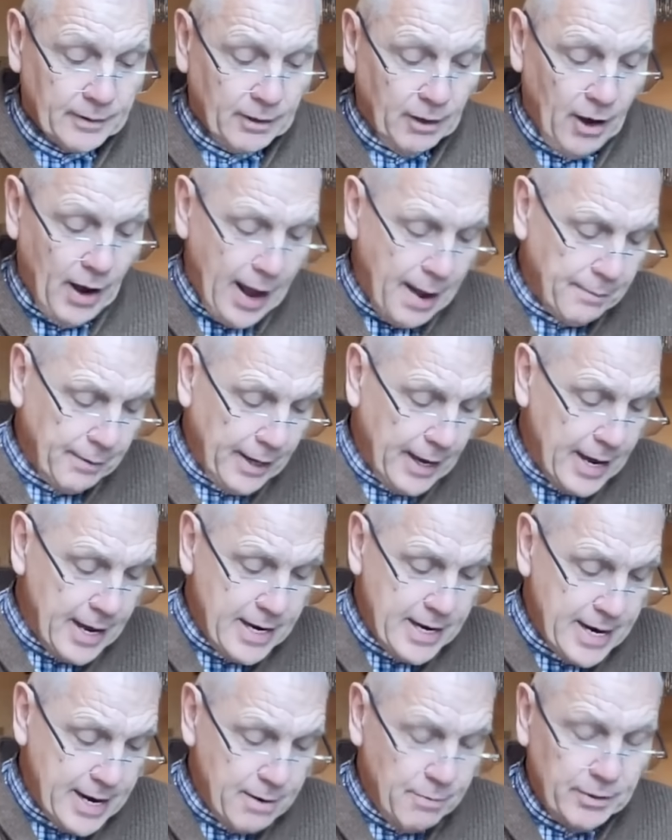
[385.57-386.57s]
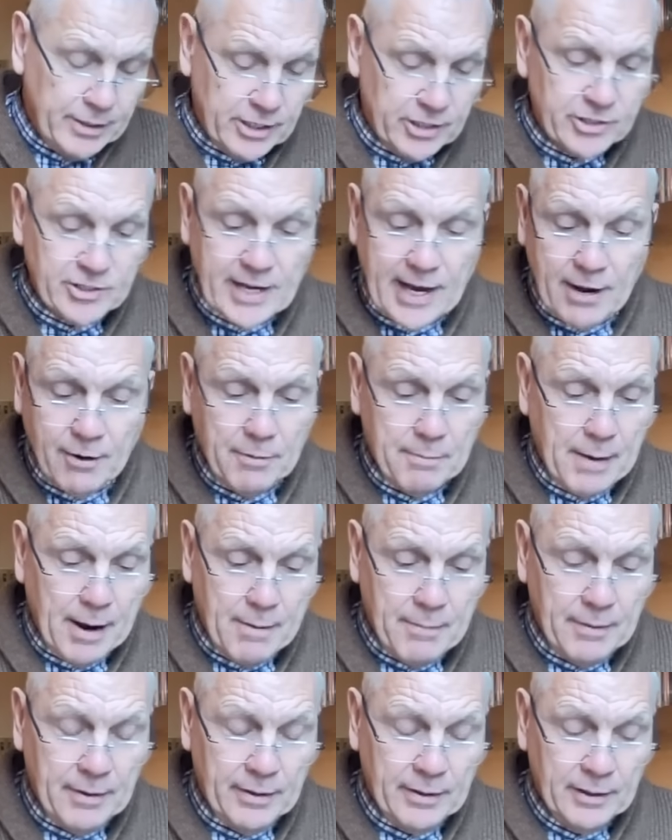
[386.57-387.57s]
I am getting here with this tower
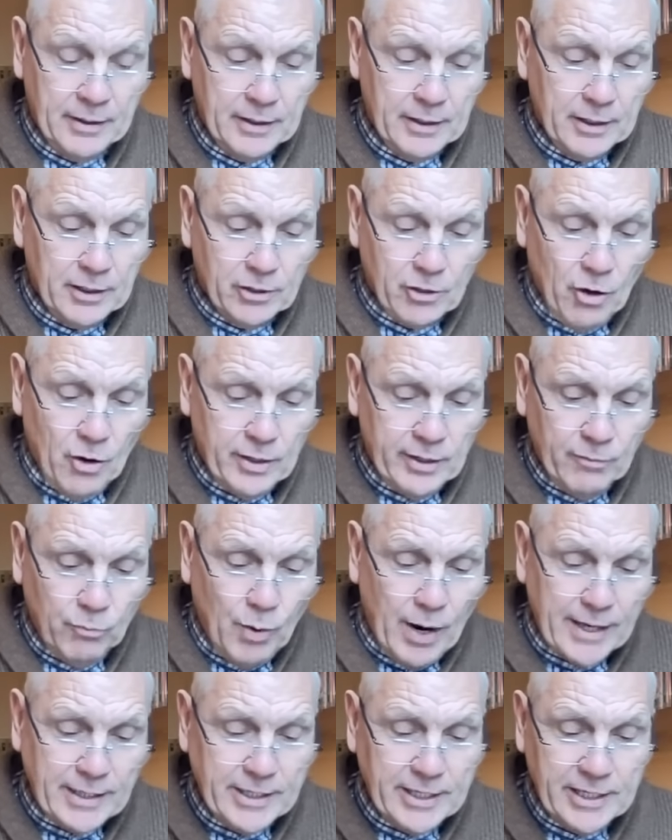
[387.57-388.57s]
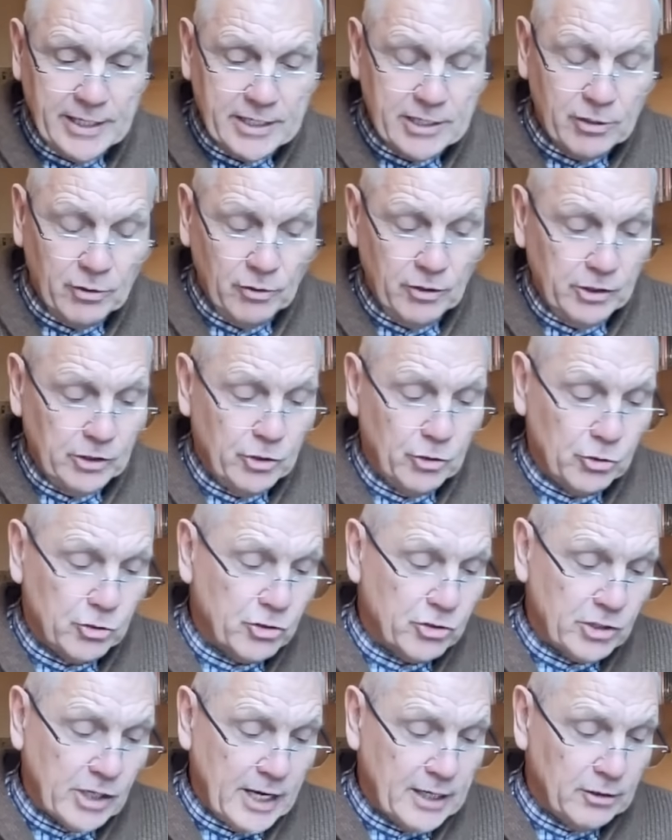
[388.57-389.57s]
moment, kind of waiting till the
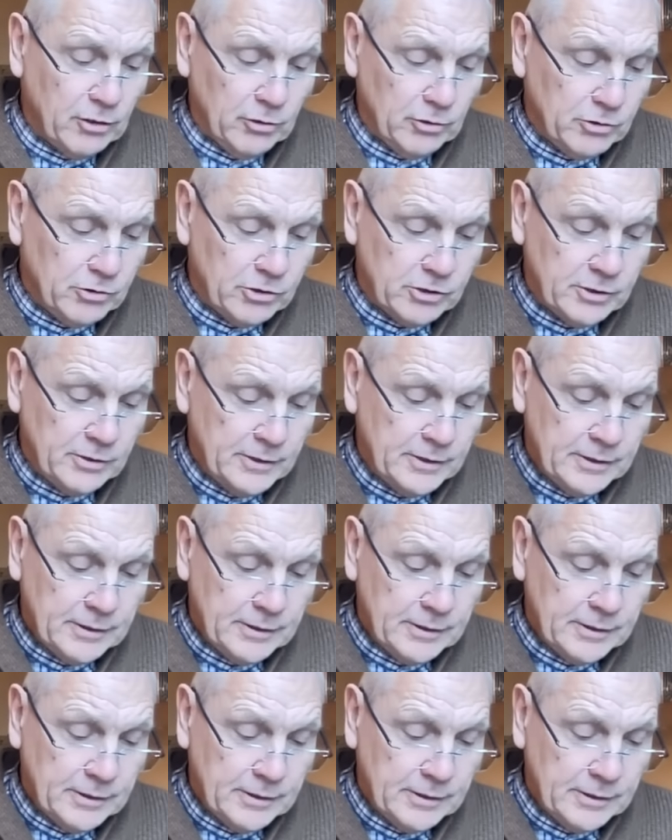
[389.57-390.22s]
dust settles.